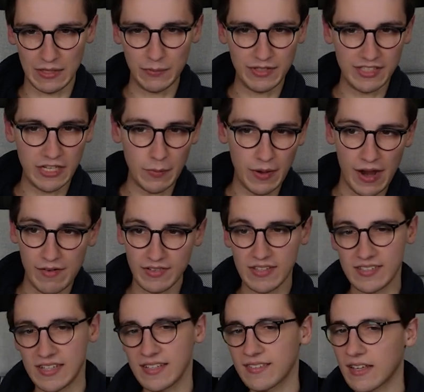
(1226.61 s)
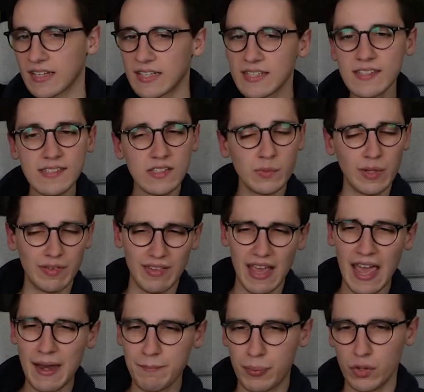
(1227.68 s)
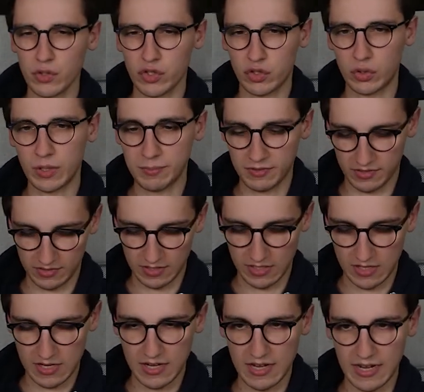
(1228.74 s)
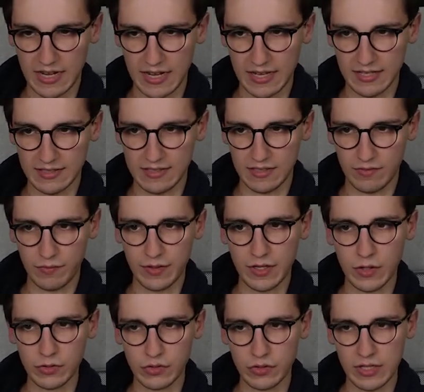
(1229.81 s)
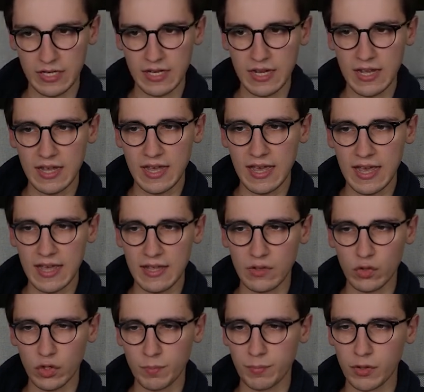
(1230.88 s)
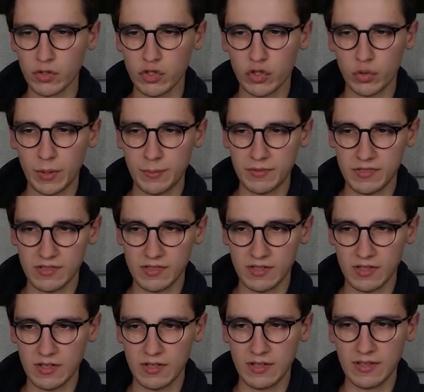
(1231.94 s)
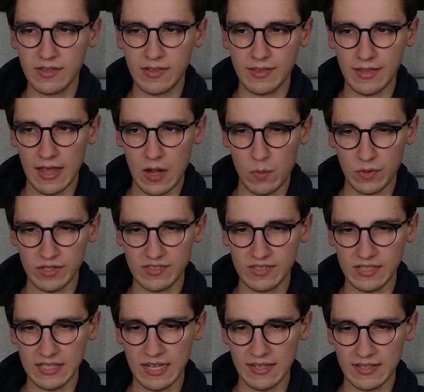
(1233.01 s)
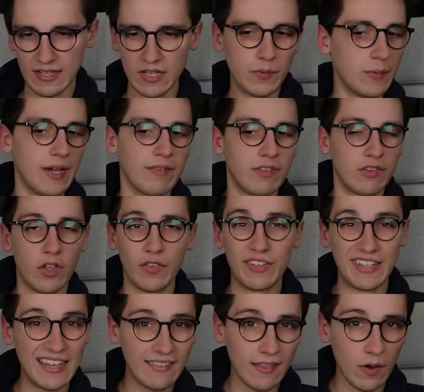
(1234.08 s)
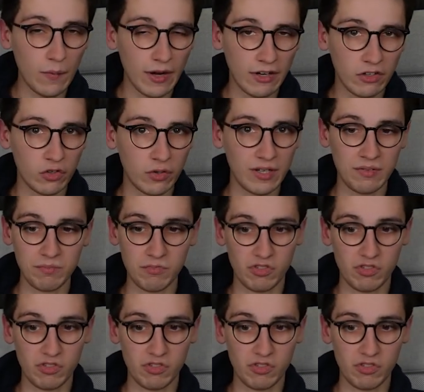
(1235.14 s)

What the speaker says: And we see we have the Santa list, we have the npol scripts, and if we go to the nordpol scripts, then we see that here we have the .git directory.